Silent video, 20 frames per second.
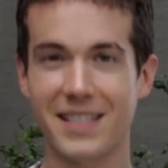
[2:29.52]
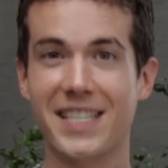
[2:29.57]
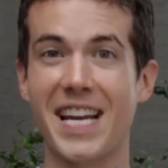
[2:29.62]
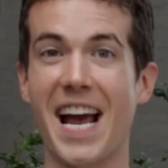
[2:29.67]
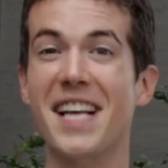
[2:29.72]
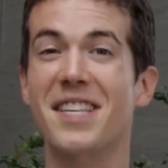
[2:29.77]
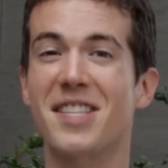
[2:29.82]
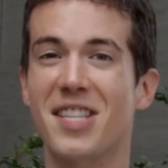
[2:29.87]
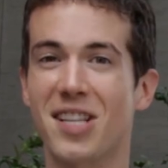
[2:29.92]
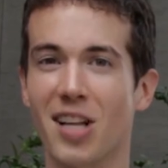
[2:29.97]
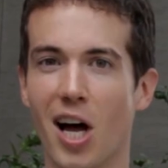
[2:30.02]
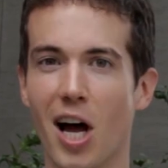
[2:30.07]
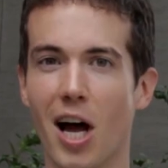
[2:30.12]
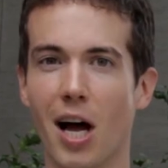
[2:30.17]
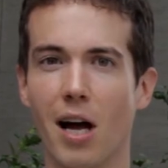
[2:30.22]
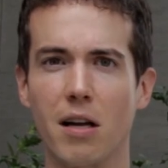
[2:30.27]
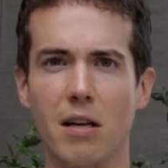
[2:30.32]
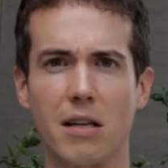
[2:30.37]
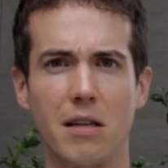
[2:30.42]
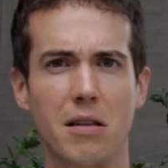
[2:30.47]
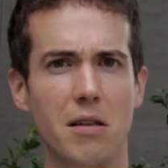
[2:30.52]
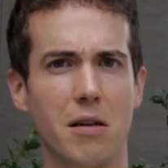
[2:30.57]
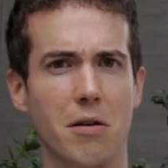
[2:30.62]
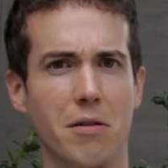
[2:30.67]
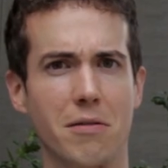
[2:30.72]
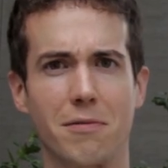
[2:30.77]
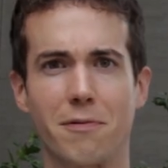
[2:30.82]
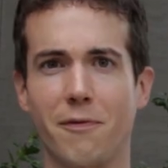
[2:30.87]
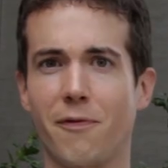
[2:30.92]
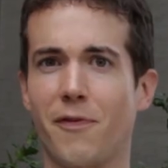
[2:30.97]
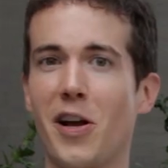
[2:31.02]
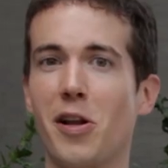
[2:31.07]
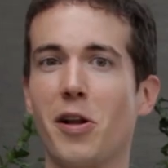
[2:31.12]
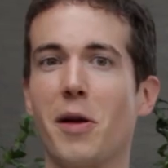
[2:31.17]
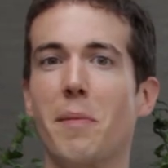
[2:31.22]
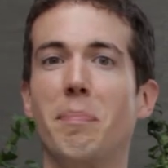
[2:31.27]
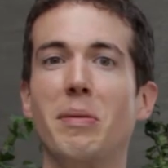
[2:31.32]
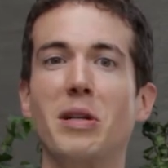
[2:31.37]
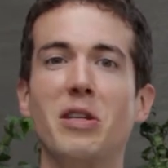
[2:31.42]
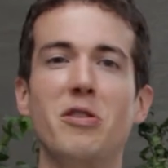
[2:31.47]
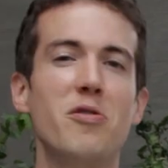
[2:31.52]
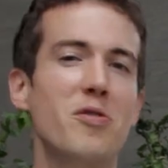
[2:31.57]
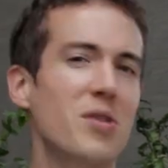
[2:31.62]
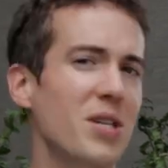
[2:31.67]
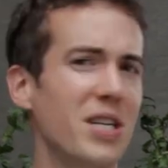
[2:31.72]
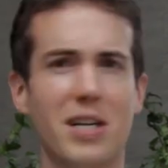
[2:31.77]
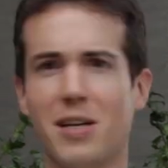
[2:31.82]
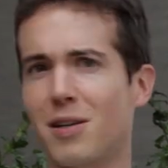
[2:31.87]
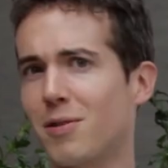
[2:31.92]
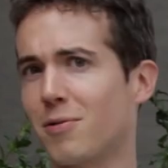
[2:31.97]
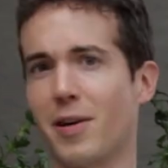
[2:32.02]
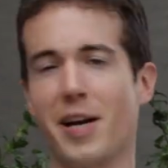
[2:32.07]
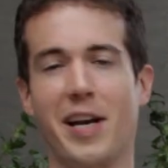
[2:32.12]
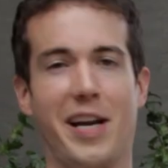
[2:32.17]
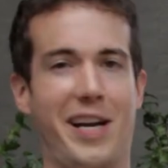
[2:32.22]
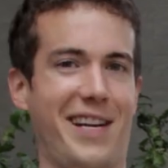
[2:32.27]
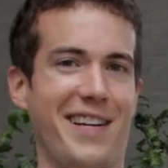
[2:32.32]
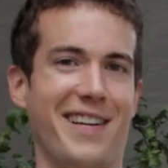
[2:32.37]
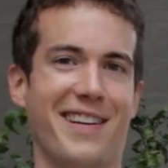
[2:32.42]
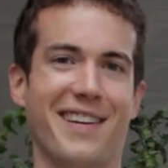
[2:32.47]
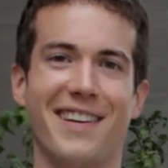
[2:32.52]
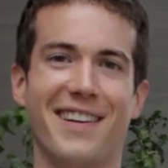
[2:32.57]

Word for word: Tesla. Oh, feeling bluesy already.